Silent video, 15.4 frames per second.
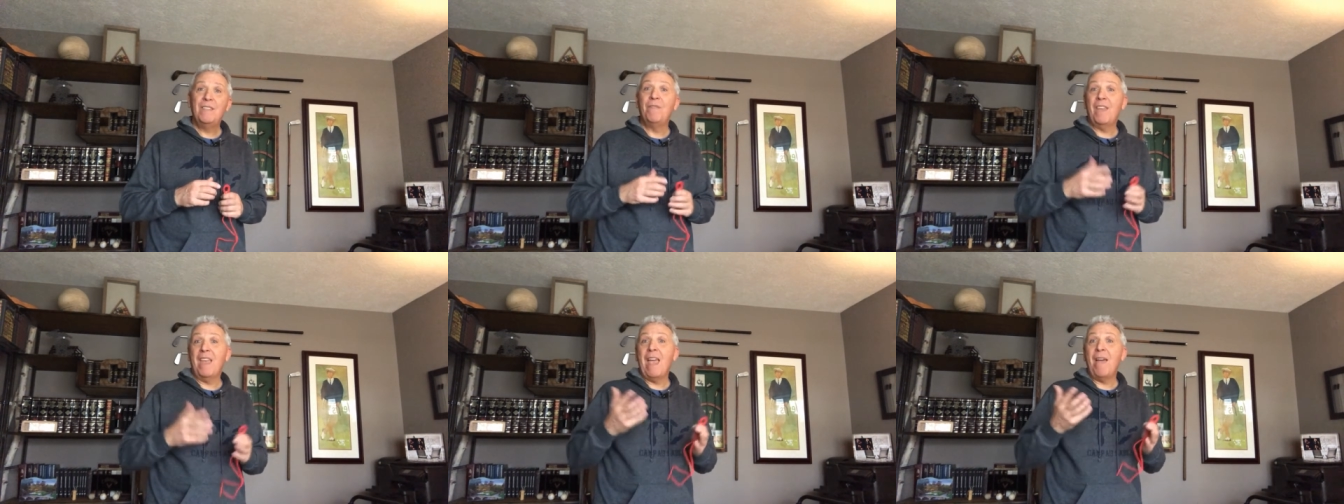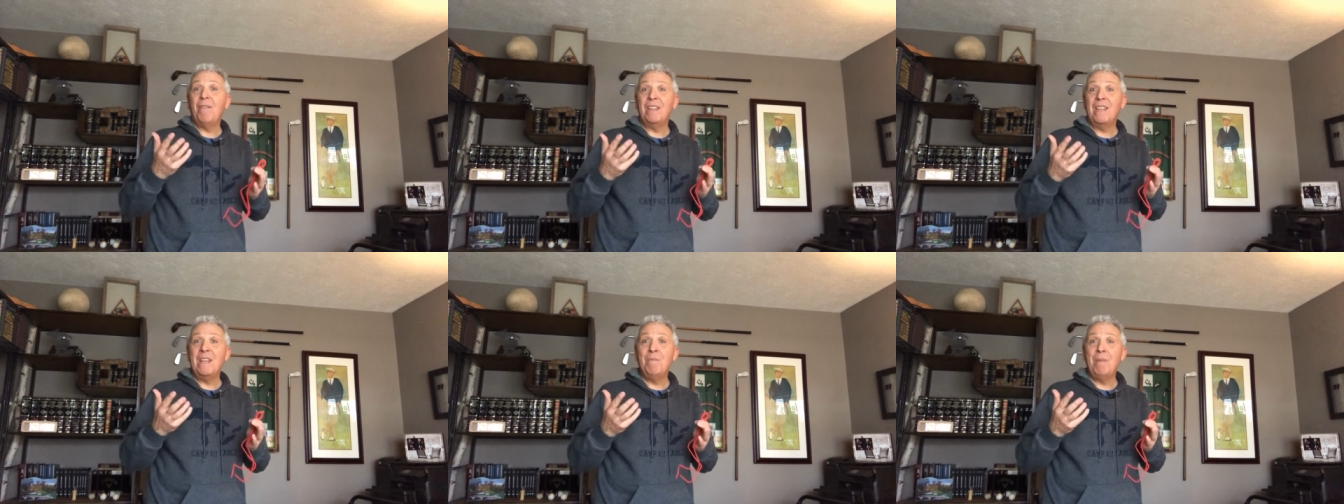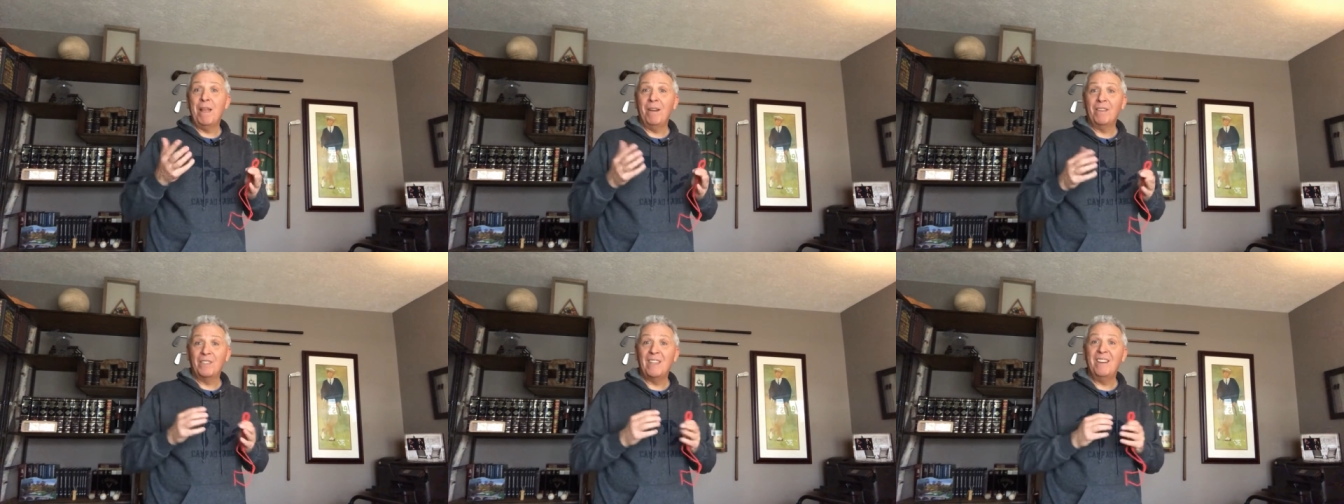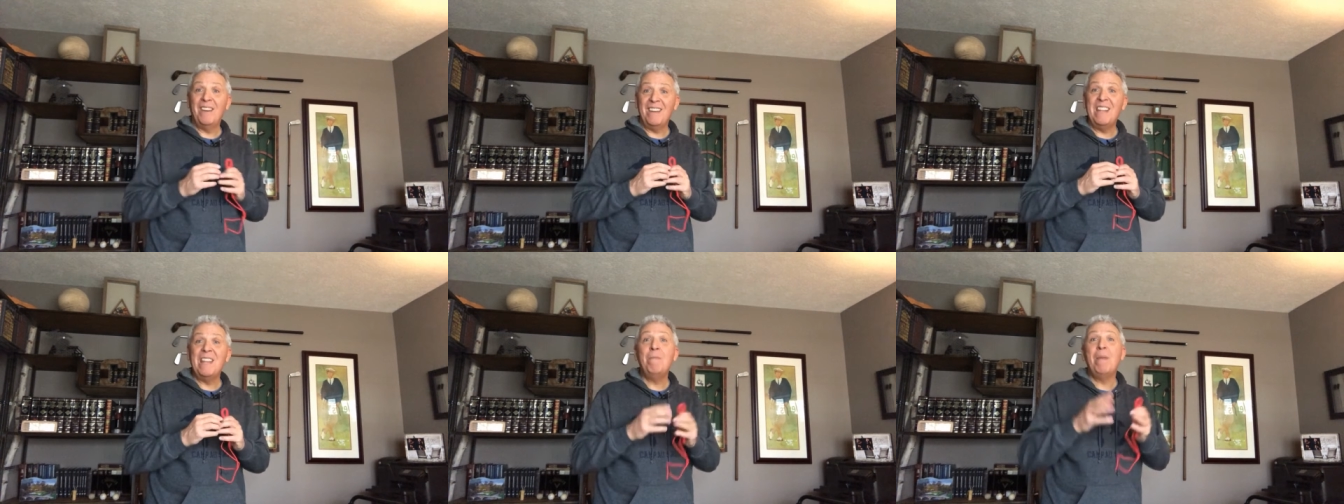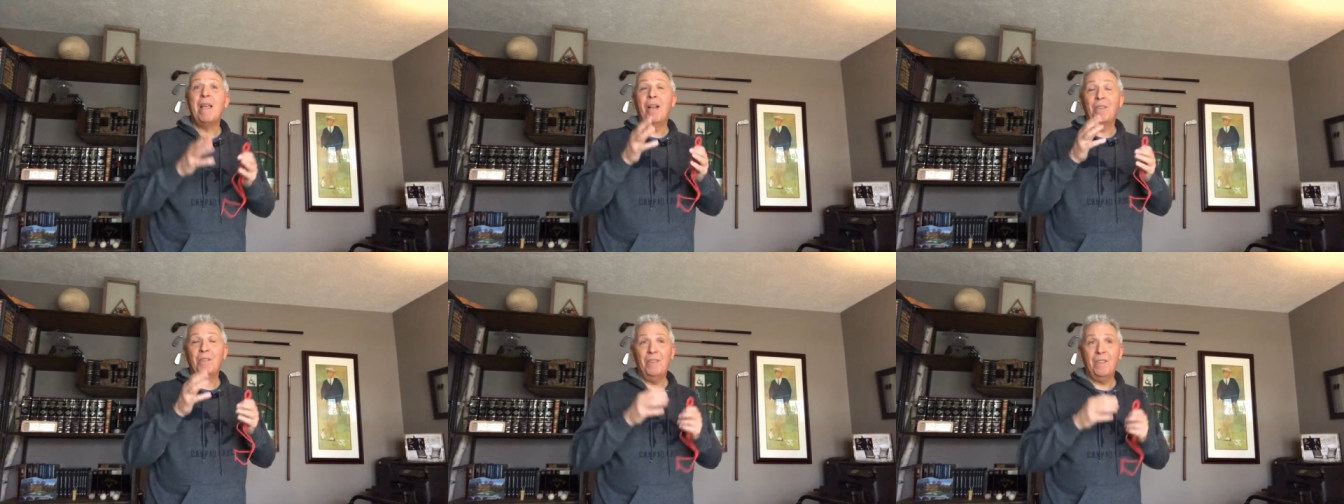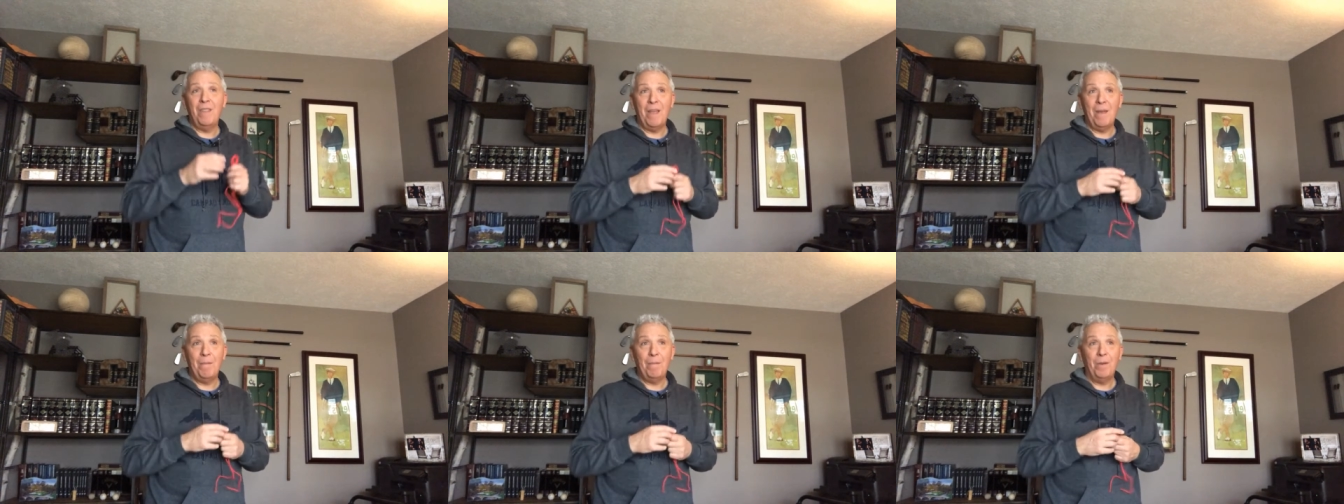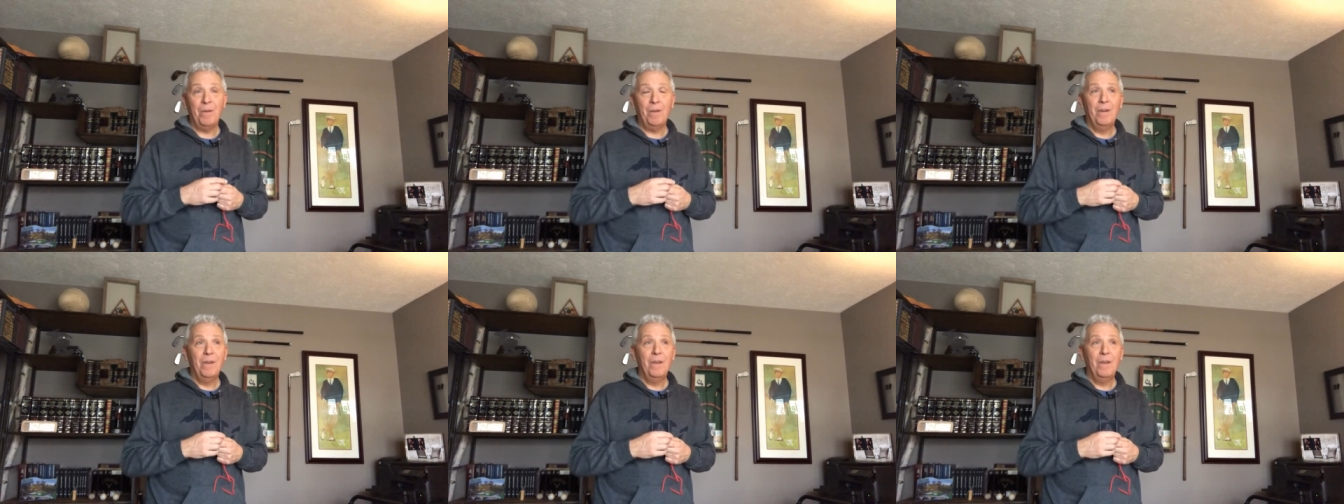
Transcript: if they have an email, to send an email to them or,